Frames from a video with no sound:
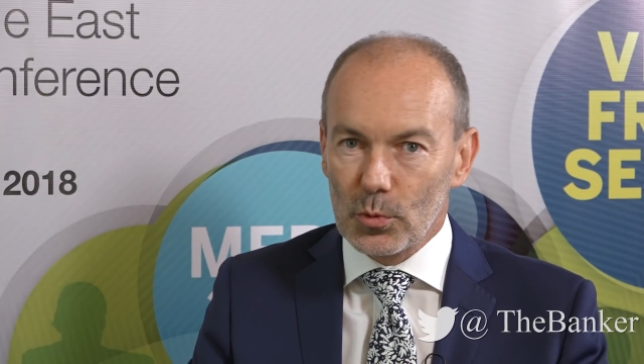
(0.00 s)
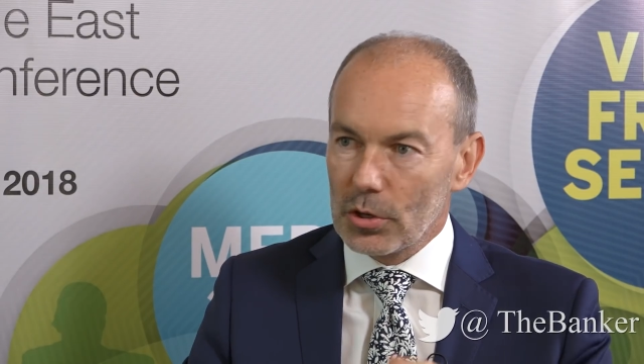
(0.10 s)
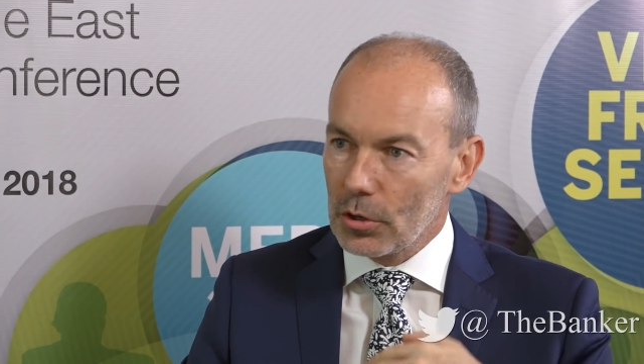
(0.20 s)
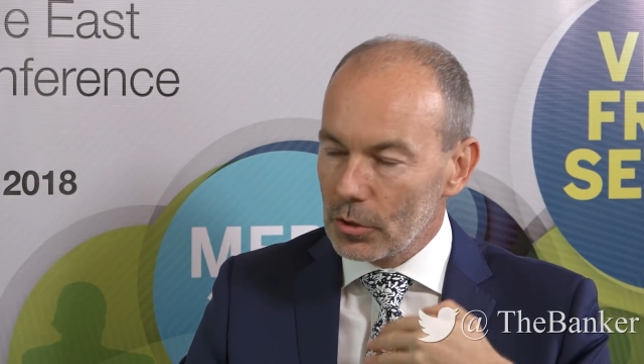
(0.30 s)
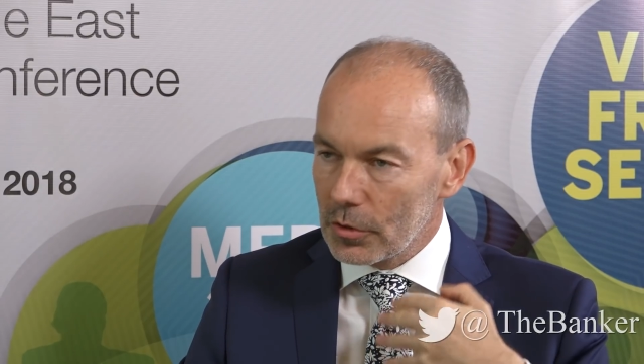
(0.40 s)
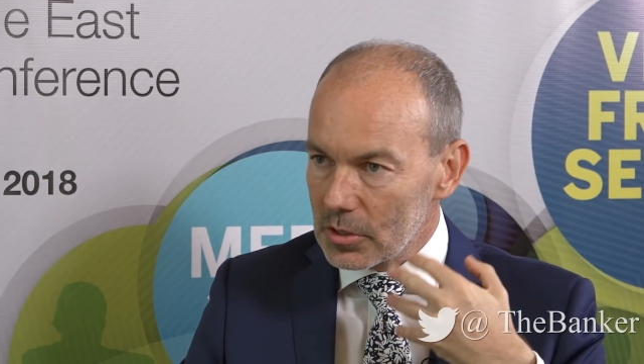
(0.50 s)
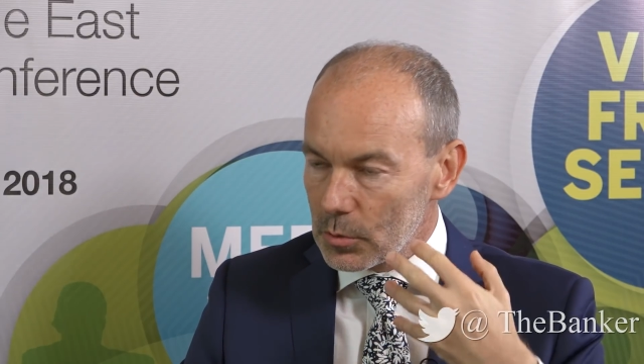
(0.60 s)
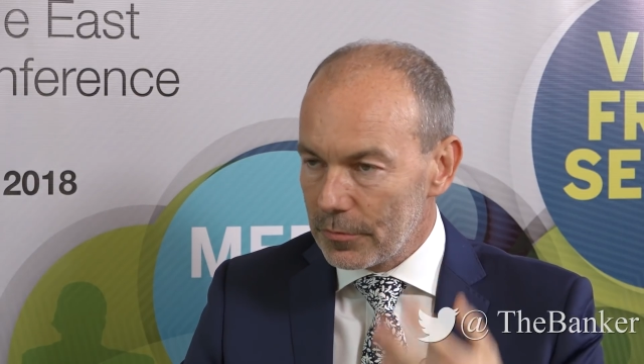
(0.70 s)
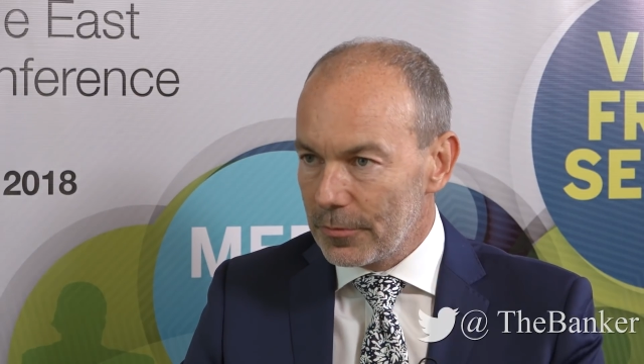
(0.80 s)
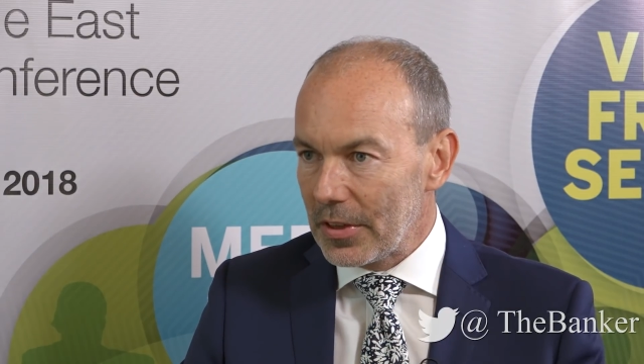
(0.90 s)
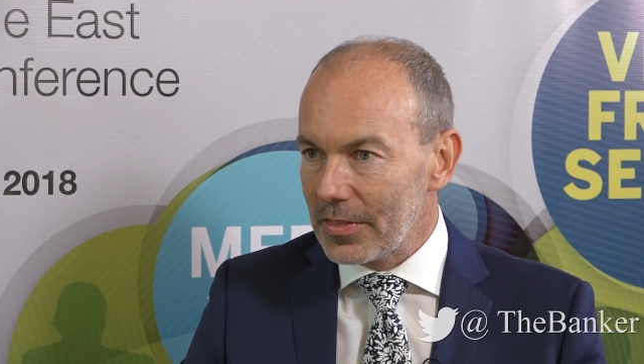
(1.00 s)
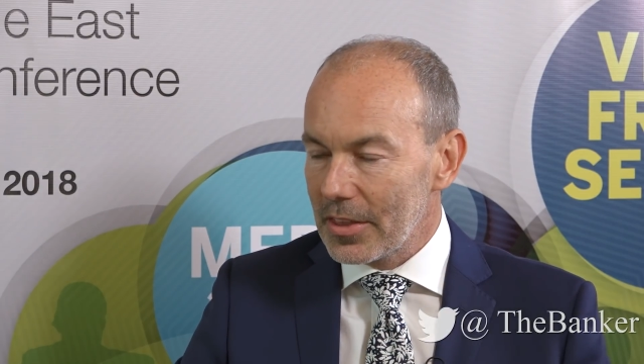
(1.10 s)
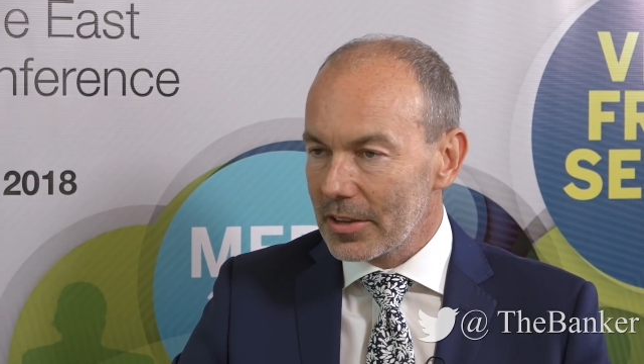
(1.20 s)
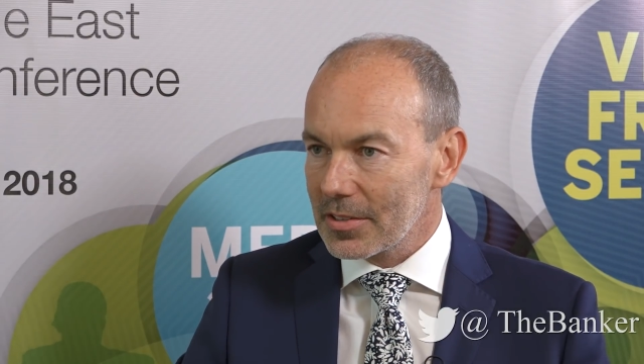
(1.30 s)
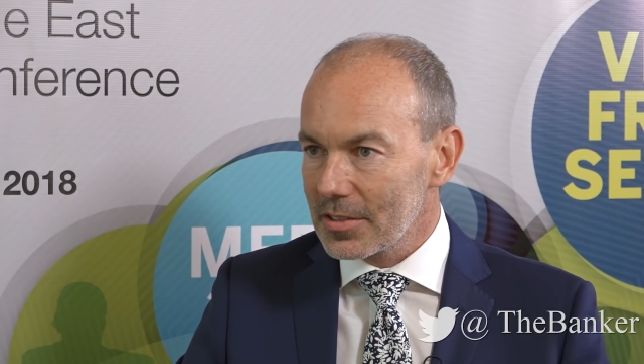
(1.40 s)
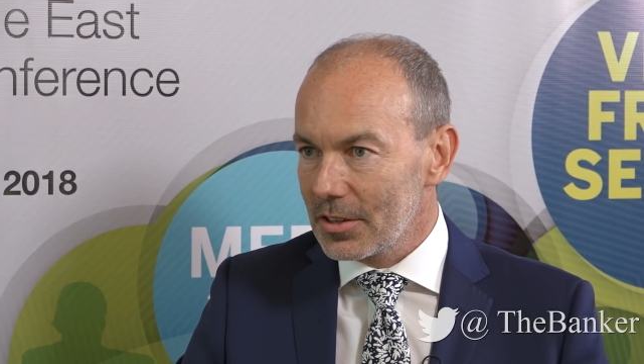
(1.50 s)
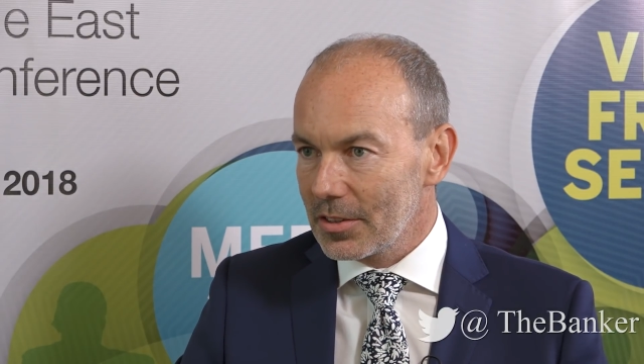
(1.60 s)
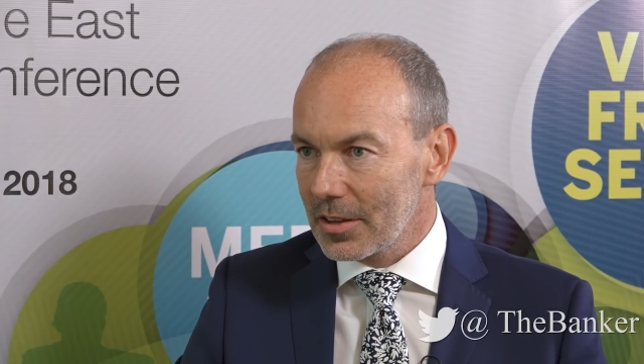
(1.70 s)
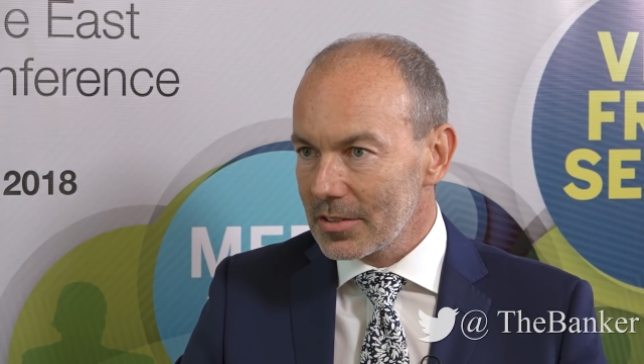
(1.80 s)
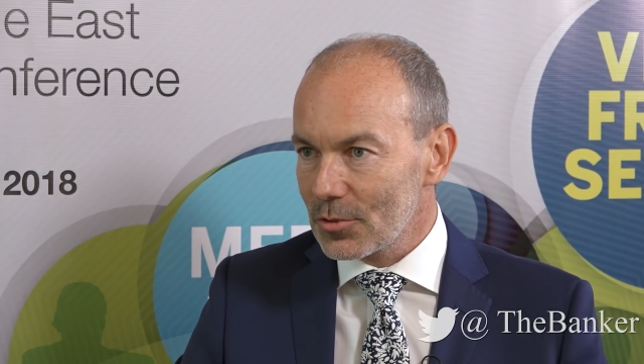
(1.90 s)
we call this the fintechs
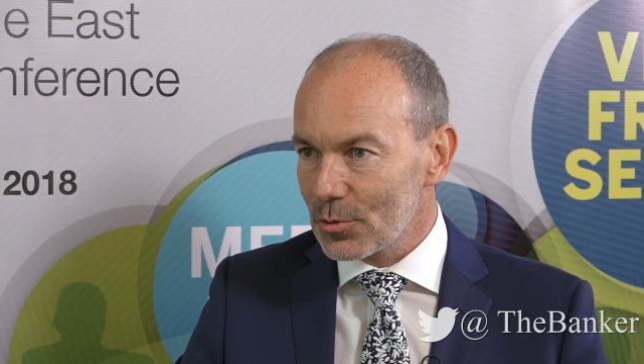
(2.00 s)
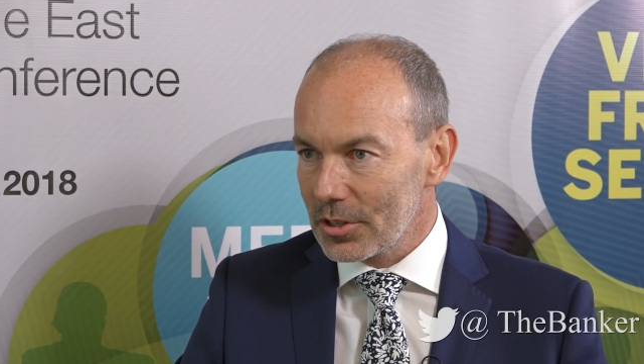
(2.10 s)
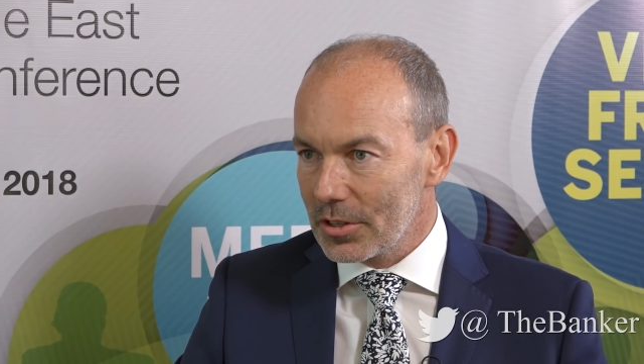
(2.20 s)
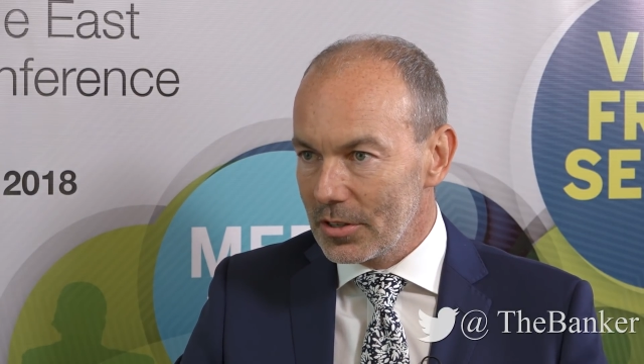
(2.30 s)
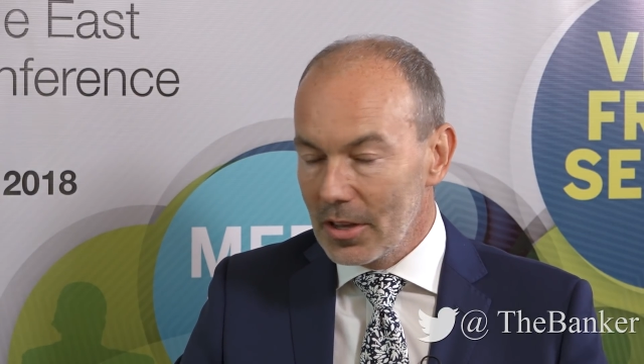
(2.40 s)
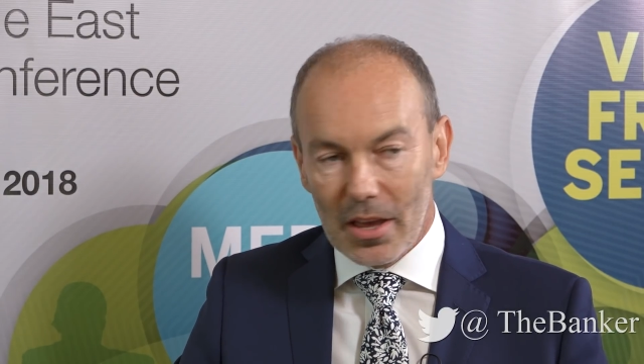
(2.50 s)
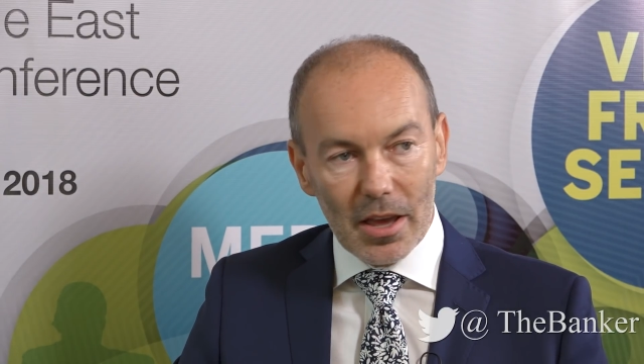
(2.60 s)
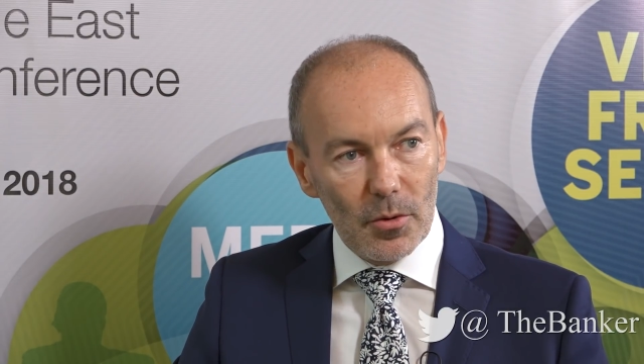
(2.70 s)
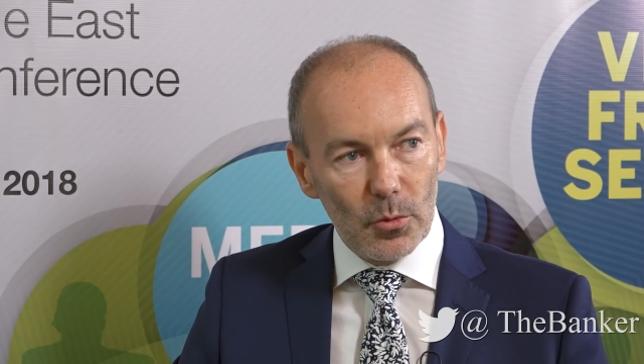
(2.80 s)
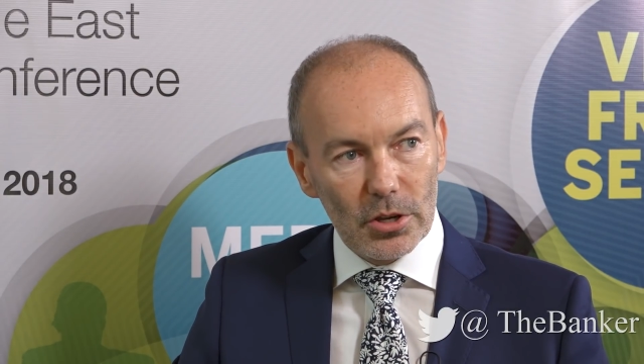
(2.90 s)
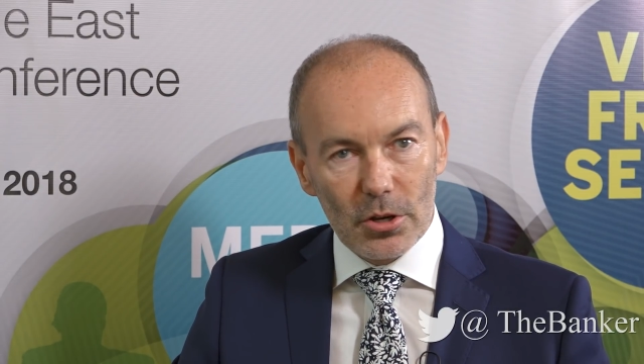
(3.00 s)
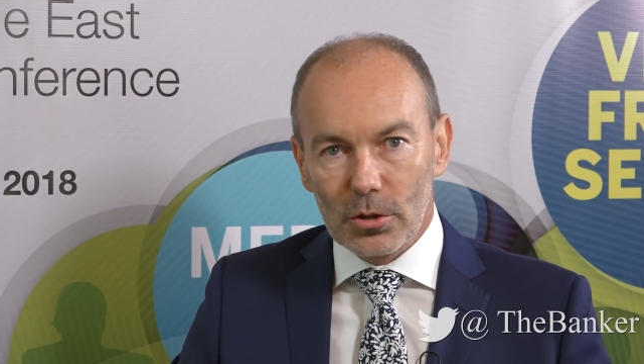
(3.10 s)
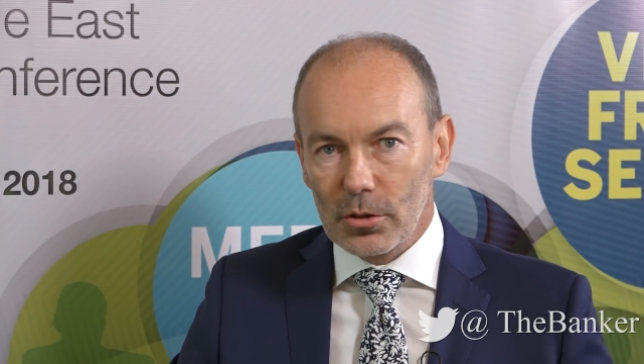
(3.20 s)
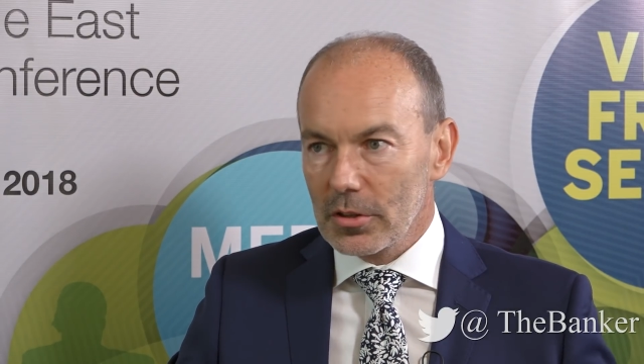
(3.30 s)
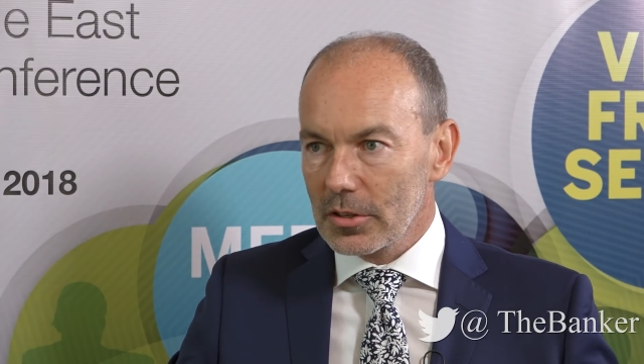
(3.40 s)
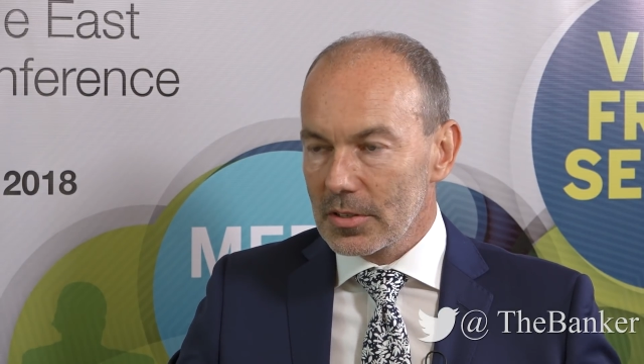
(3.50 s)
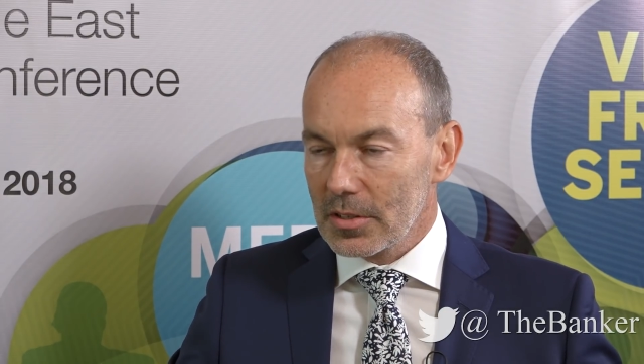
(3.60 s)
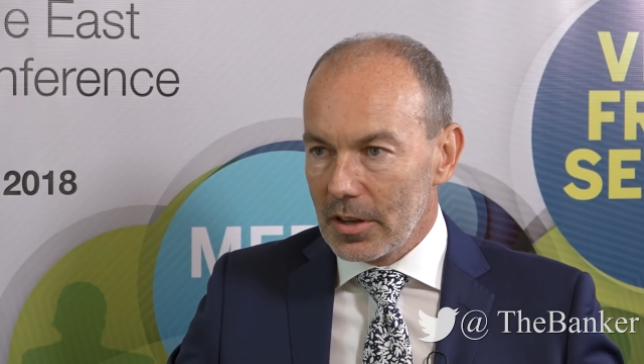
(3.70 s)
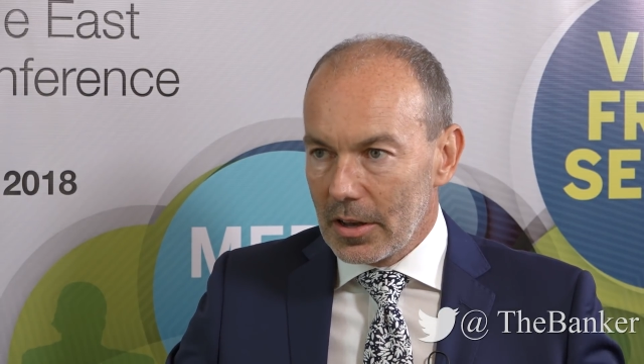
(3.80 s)
industry, we call this